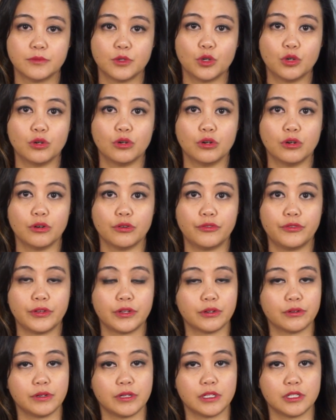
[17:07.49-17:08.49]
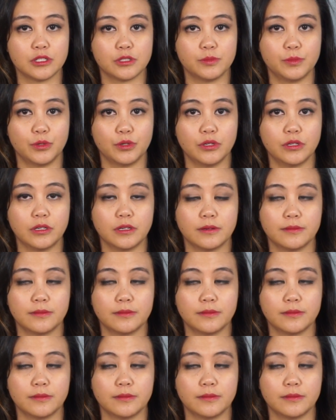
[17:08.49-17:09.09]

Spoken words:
or fingering and sport,